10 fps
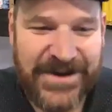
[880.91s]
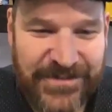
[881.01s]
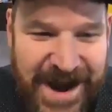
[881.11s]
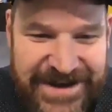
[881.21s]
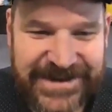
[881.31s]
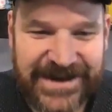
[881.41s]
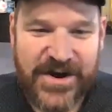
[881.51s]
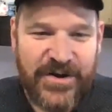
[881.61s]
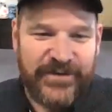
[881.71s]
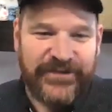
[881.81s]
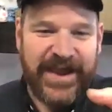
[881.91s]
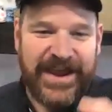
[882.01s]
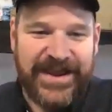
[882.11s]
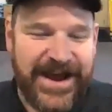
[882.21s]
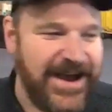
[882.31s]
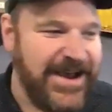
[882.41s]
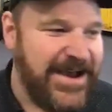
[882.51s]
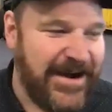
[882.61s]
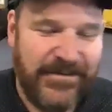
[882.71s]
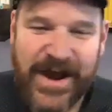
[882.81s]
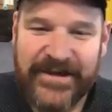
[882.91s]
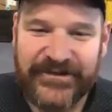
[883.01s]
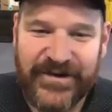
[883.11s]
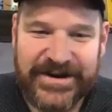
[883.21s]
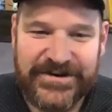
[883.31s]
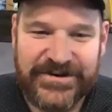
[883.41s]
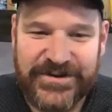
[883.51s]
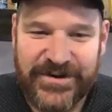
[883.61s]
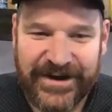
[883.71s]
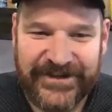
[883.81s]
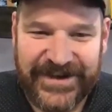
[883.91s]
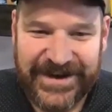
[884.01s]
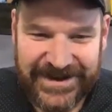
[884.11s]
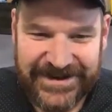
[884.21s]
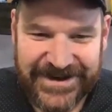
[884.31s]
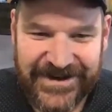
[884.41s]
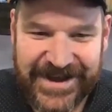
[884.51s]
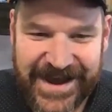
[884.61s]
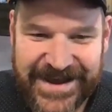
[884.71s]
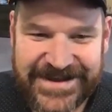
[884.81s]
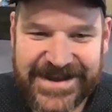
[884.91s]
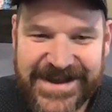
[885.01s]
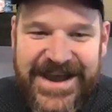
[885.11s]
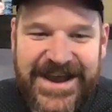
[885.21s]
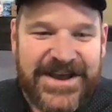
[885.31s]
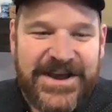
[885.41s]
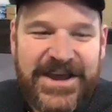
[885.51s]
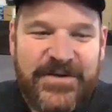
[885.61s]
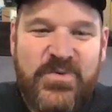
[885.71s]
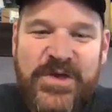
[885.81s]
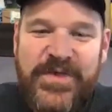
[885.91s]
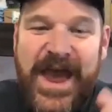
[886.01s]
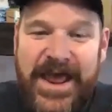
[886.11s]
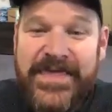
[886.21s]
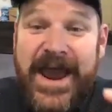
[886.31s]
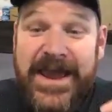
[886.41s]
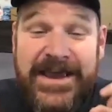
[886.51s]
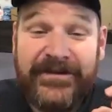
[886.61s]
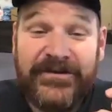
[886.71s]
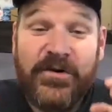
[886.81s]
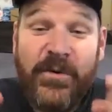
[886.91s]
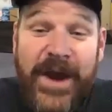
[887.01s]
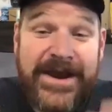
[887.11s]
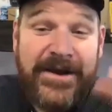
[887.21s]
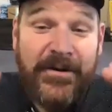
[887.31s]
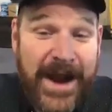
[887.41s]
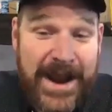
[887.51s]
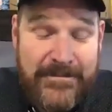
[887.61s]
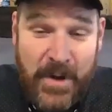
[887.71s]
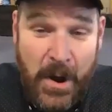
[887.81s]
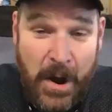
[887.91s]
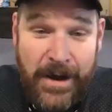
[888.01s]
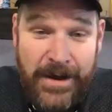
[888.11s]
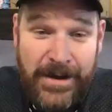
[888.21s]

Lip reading: right? That owns a restaurant in New York City. Okay. Would that his great grandpa